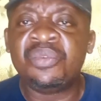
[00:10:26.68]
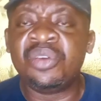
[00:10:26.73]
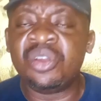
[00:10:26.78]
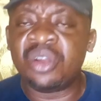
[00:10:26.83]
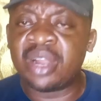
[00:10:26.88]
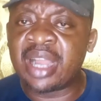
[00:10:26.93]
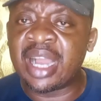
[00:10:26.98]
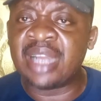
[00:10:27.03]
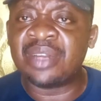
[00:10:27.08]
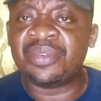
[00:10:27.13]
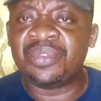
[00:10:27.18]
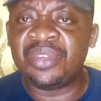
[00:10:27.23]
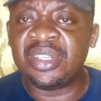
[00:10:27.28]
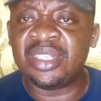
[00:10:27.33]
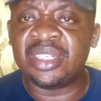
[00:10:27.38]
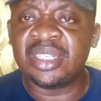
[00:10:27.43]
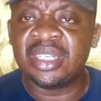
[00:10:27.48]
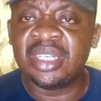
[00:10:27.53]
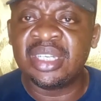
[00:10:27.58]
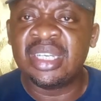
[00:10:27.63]
for your
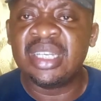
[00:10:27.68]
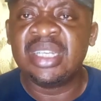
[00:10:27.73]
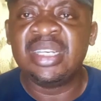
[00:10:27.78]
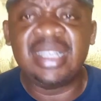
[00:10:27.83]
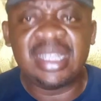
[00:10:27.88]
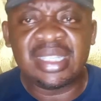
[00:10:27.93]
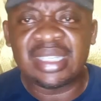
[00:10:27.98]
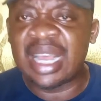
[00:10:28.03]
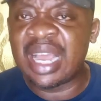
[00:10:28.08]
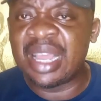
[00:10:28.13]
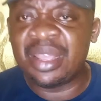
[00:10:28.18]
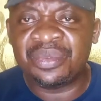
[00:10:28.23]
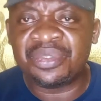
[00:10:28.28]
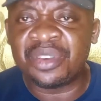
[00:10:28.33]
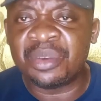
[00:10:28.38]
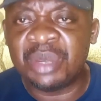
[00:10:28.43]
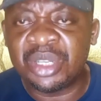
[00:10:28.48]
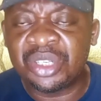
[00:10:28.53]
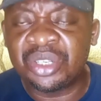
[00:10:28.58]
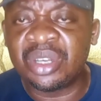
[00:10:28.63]
catfish. These are
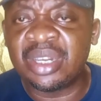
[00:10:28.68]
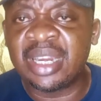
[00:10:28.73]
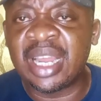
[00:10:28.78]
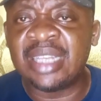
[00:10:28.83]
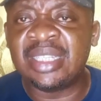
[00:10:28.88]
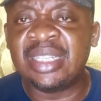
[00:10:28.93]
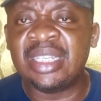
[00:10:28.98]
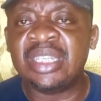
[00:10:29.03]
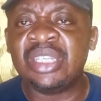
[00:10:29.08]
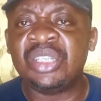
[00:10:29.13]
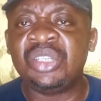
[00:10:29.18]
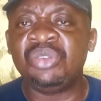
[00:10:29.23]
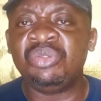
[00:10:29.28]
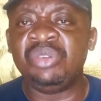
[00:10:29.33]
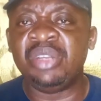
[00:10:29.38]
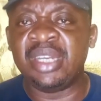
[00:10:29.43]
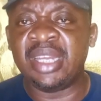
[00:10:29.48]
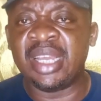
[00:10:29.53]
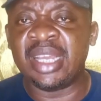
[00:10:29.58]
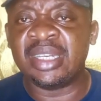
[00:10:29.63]
information I think
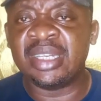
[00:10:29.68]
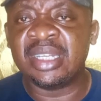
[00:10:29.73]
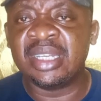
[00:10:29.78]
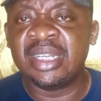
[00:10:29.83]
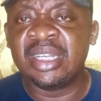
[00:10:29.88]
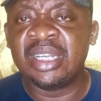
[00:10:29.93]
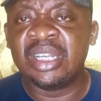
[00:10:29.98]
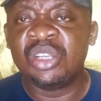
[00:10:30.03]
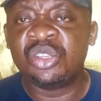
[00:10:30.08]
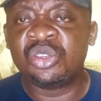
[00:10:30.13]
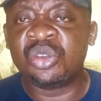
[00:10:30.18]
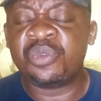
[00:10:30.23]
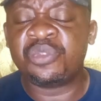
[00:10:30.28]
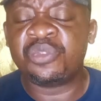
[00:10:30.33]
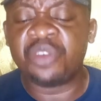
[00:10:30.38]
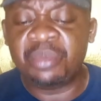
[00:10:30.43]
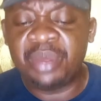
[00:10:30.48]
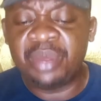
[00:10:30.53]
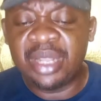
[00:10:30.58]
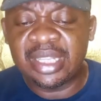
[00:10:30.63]
you needed. So
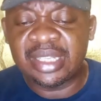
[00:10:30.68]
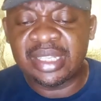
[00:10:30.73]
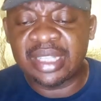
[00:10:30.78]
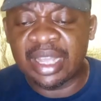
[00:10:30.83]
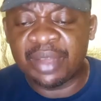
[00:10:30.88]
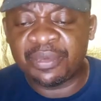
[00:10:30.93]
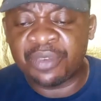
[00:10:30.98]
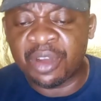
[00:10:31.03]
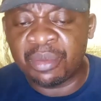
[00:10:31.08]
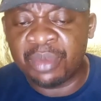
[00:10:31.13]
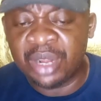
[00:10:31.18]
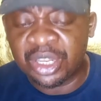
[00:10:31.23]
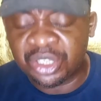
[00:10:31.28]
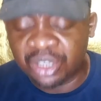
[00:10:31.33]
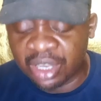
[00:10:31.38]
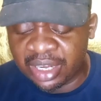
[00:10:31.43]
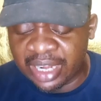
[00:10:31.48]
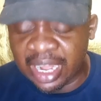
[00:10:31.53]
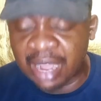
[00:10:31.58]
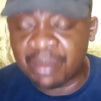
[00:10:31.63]
from this
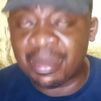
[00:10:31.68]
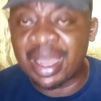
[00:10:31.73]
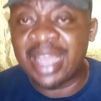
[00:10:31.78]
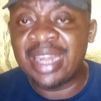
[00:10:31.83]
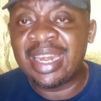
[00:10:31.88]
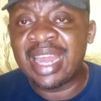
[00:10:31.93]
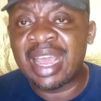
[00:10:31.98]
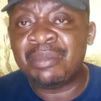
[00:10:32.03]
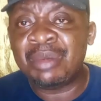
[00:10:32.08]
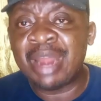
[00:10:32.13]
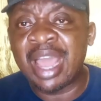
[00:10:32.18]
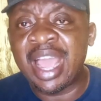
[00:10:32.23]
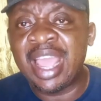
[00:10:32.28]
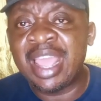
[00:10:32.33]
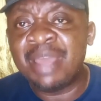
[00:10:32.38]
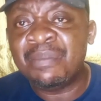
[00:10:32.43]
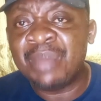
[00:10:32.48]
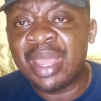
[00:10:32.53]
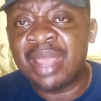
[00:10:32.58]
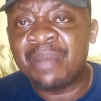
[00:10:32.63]
formulation now, my
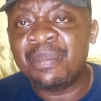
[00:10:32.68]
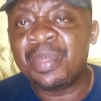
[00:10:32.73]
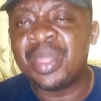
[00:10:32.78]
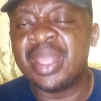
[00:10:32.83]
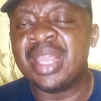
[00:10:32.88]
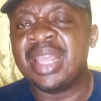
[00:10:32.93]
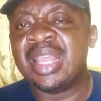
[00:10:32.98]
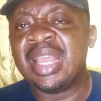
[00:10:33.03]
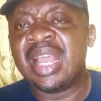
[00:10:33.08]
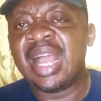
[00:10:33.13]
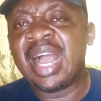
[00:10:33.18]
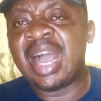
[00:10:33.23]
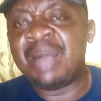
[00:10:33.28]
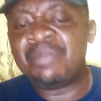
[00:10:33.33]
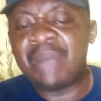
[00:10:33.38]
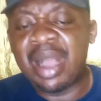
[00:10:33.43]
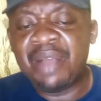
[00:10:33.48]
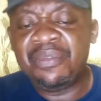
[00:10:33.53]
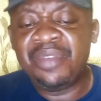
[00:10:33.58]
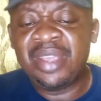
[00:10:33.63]
9mm,
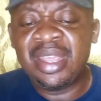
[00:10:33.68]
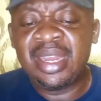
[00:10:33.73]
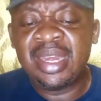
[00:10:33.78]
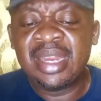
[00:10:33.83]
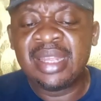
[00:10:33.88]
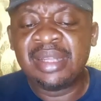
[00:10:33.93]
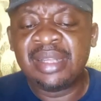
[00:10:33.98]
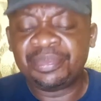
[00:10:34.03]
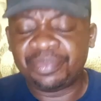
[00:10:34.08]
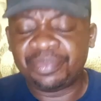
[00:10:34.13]
I'm having